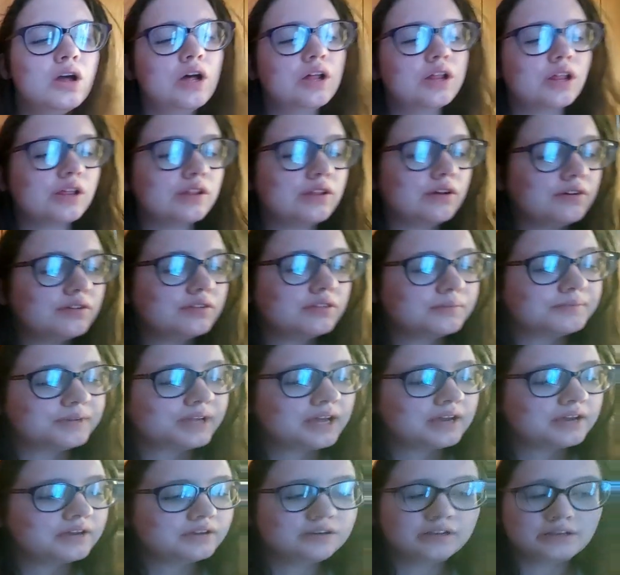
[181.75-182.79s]
so there's some
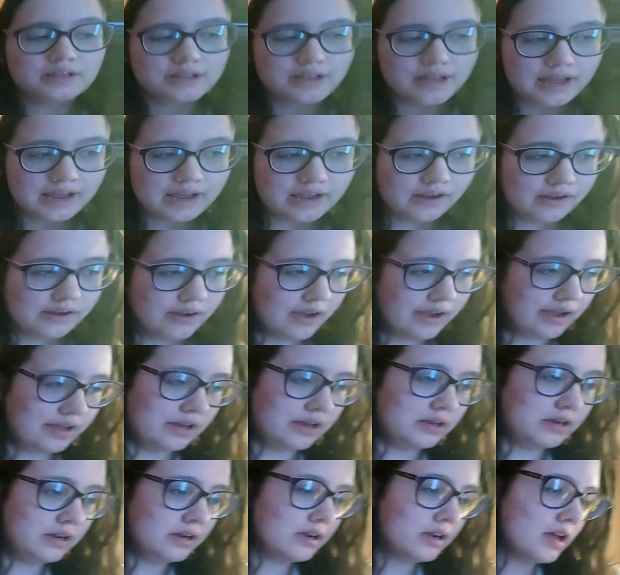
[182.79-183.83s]
tension there
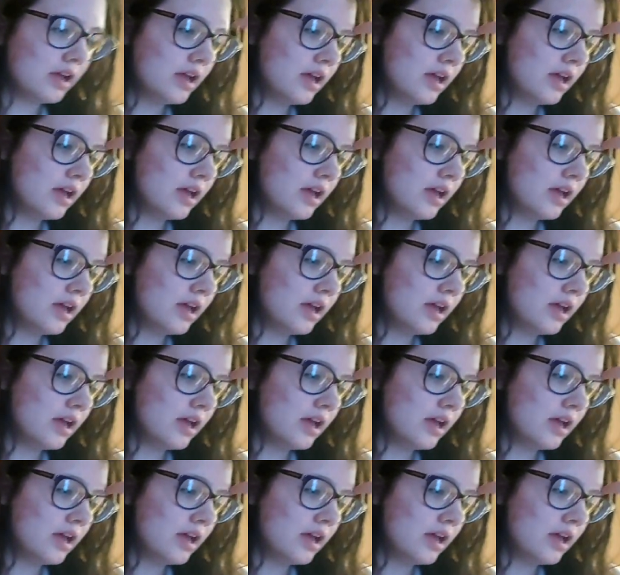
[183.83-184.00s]
and